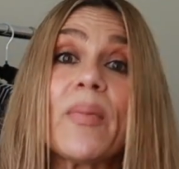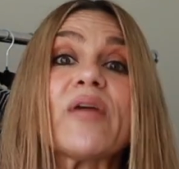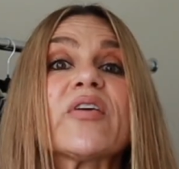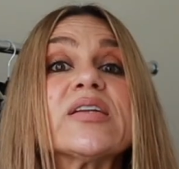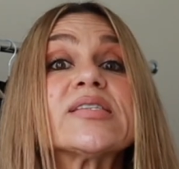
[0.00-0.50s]
my
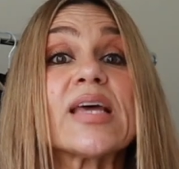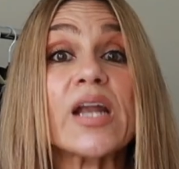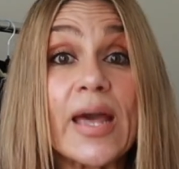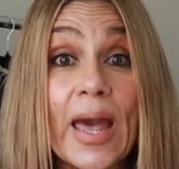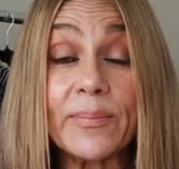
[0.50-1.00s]
friends, that
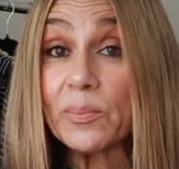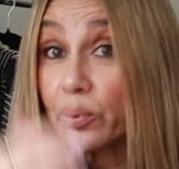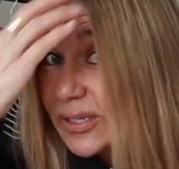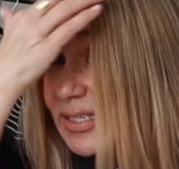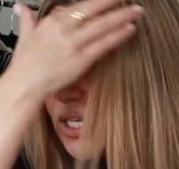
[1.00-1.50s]
I am
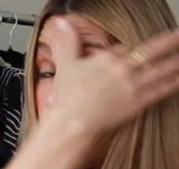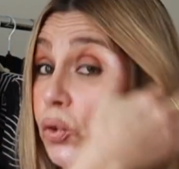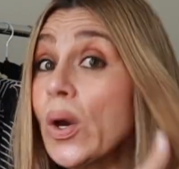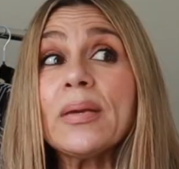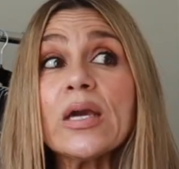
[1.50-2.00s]
impressing
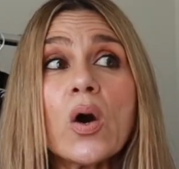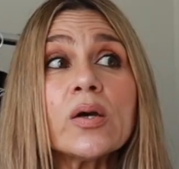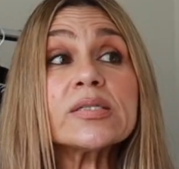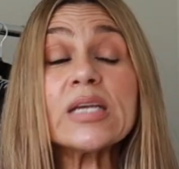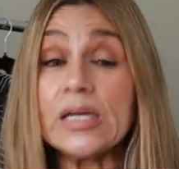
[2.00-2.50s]
you,
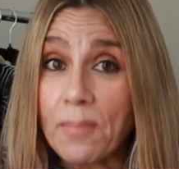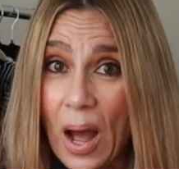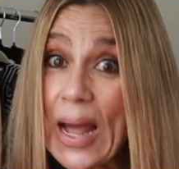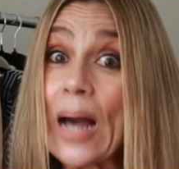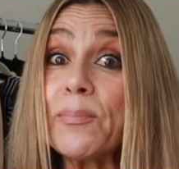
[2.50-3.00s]
because in
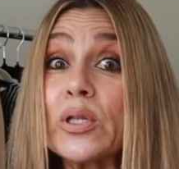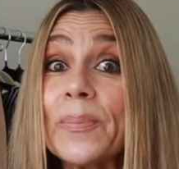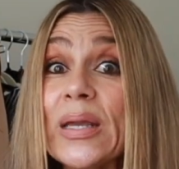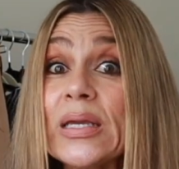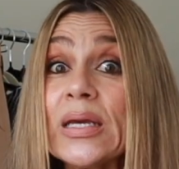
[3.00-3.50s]
my humble
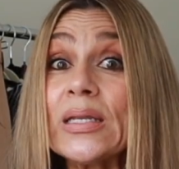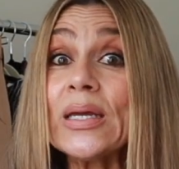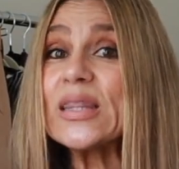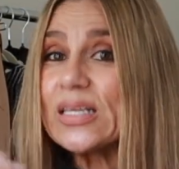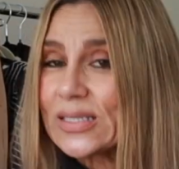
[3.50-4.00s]
opinion,
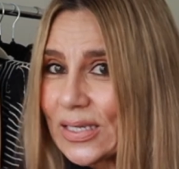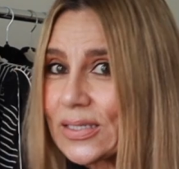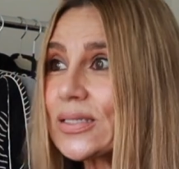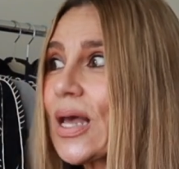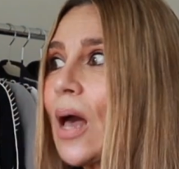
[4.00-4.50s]
this
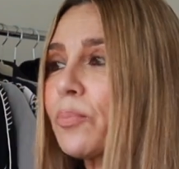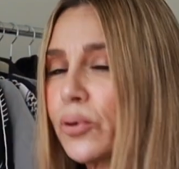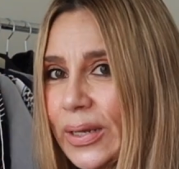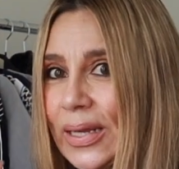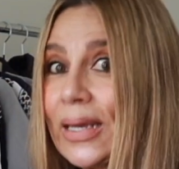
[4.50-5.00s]
is a
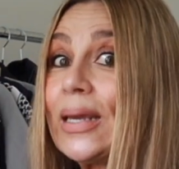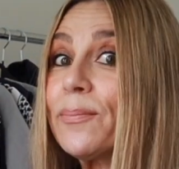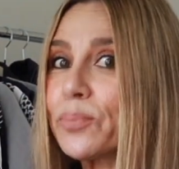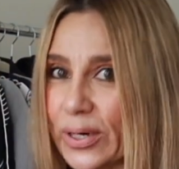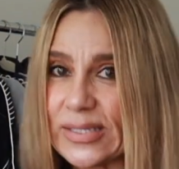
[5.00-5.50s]
pretty
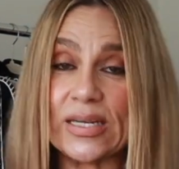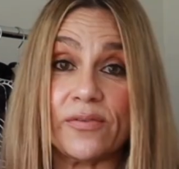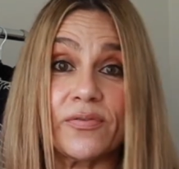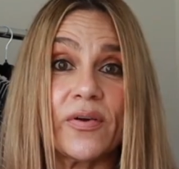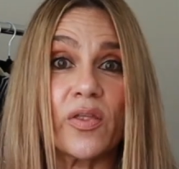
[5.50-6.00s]

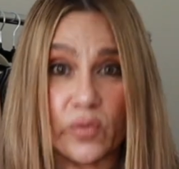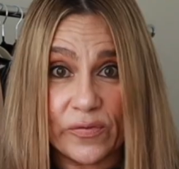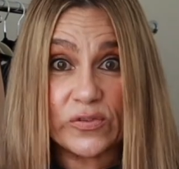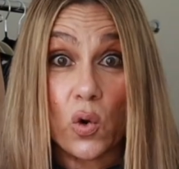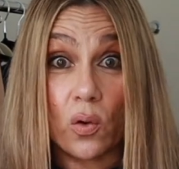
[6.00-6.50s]
impressive
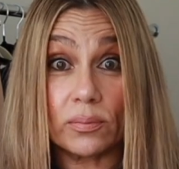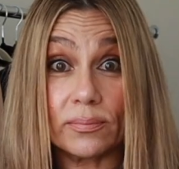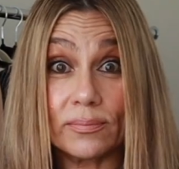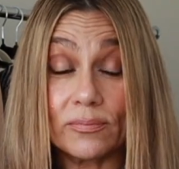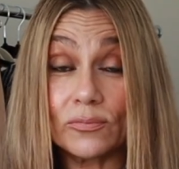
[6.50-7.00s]
thrift haul.
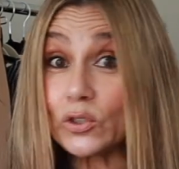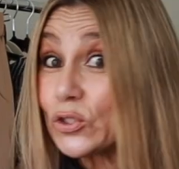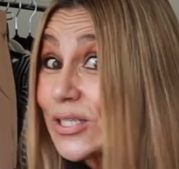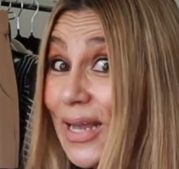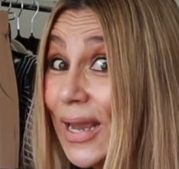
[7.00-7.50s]
Would you
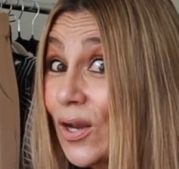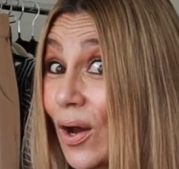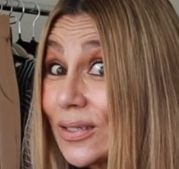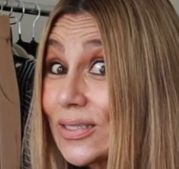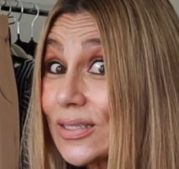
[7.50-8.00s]
say
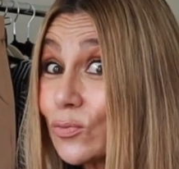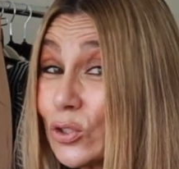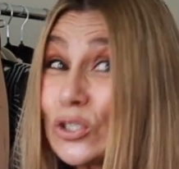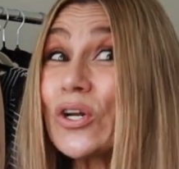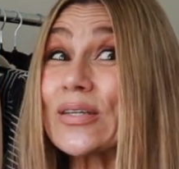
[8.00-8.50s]
not?
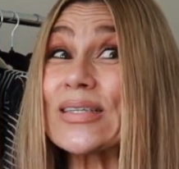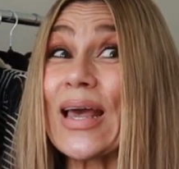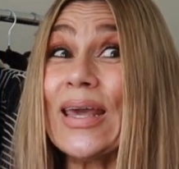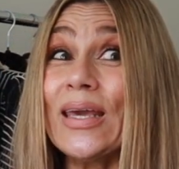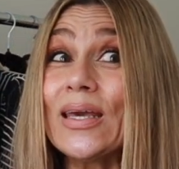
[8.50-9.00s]
Would you not
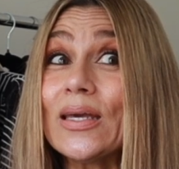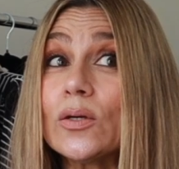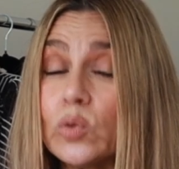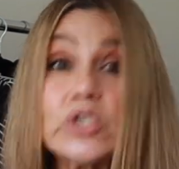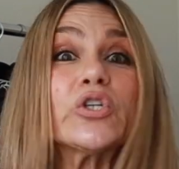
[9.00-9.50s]
say?
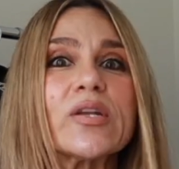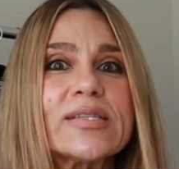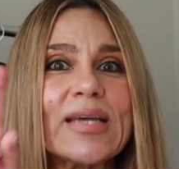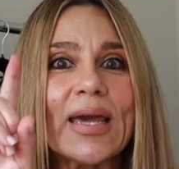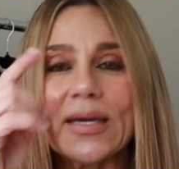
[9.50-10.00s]
Would you not
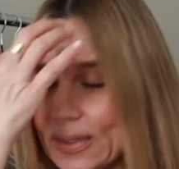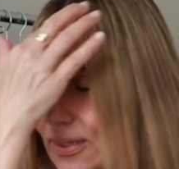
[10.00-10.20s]
say?